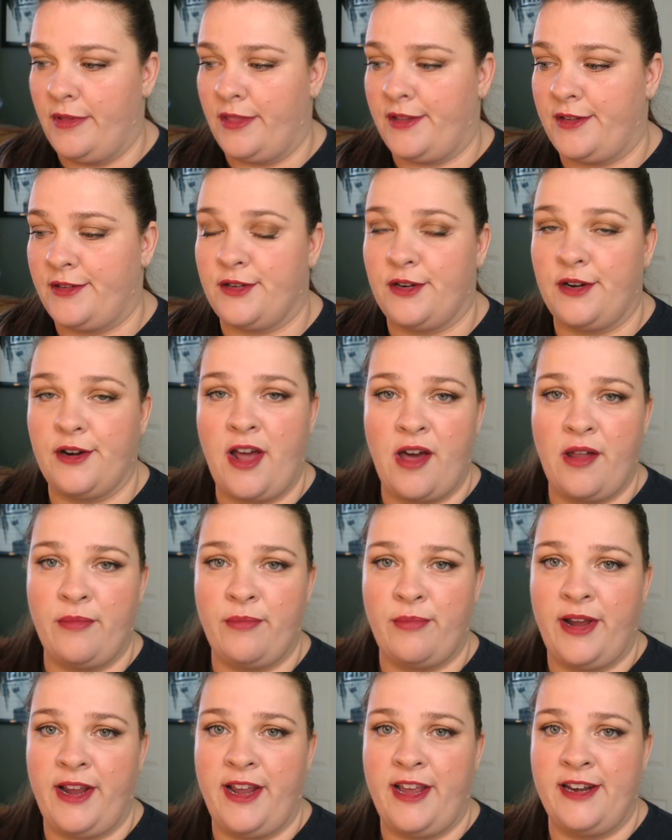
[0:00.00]
These are
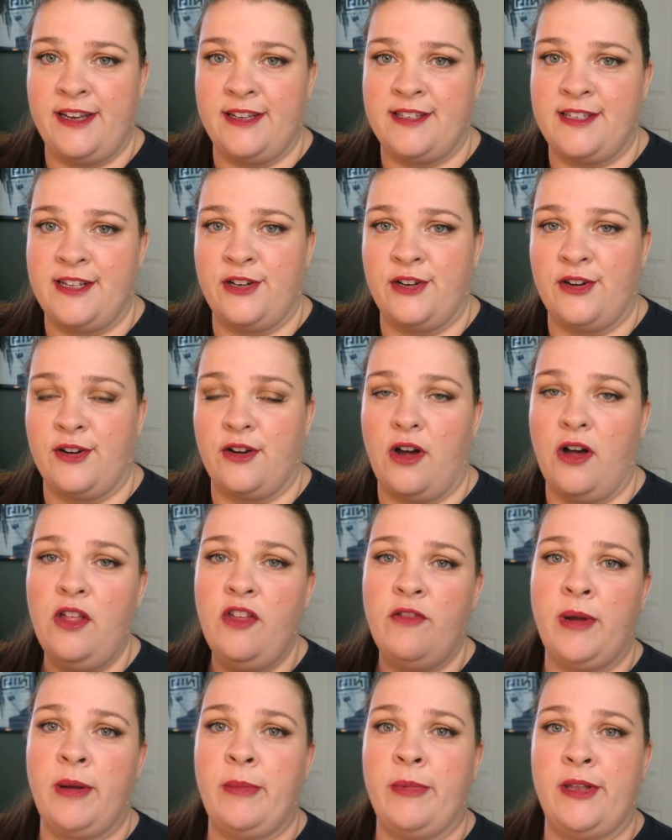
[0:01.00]
not by any standard
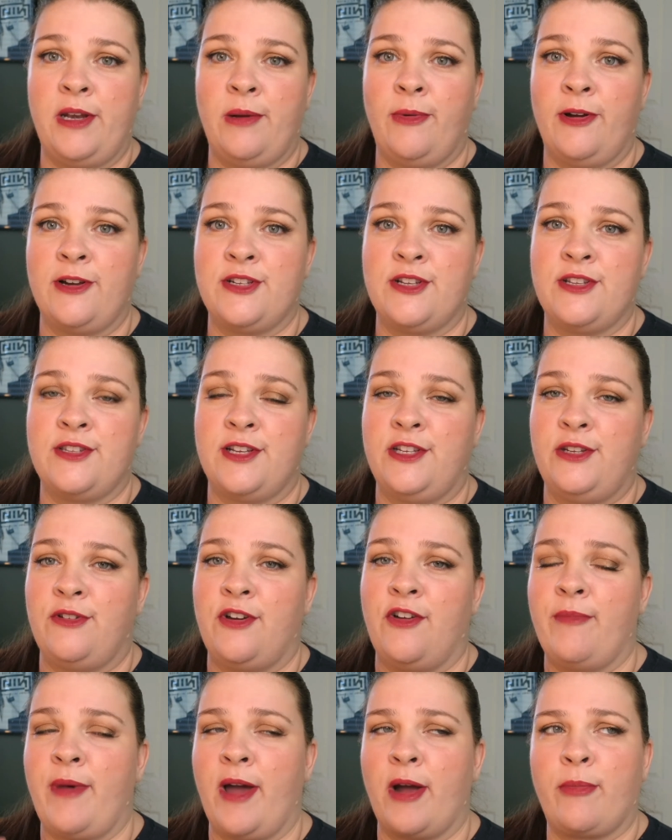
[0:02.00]
all of my blending brushes. I do
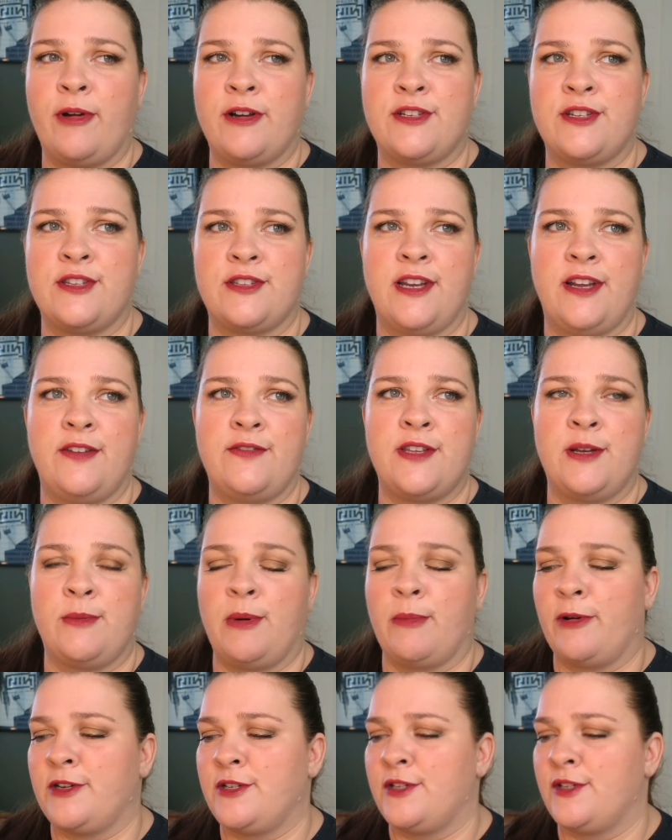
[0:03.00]
have MAC brushes and I have
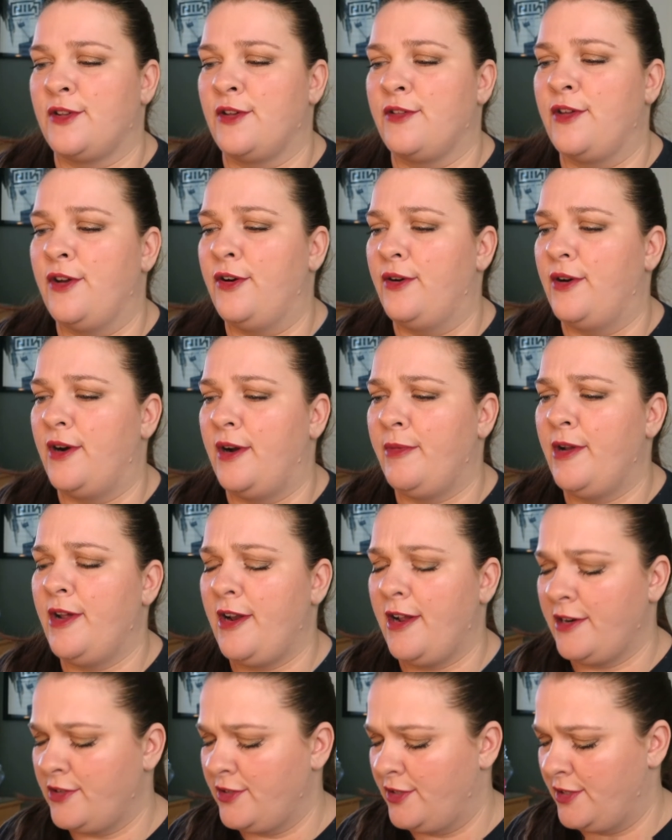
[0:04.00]
Sigma brushes, although I'm
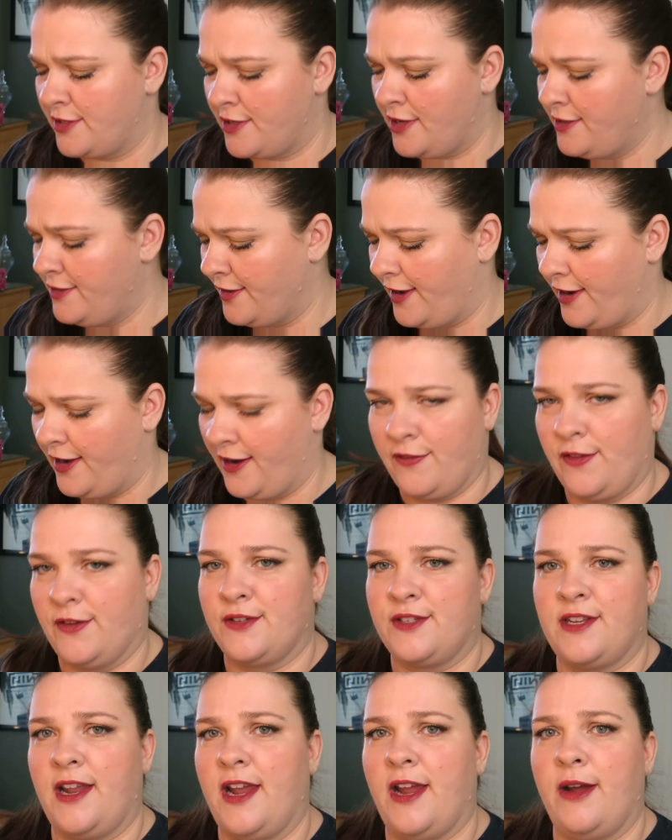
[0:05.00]
not actually discussing any of
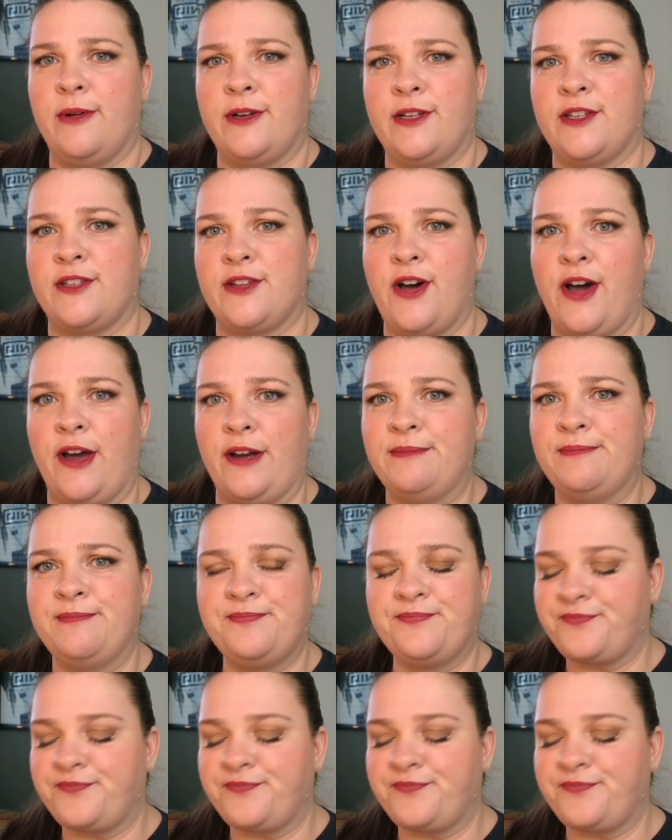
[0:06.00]
those today, which is odd.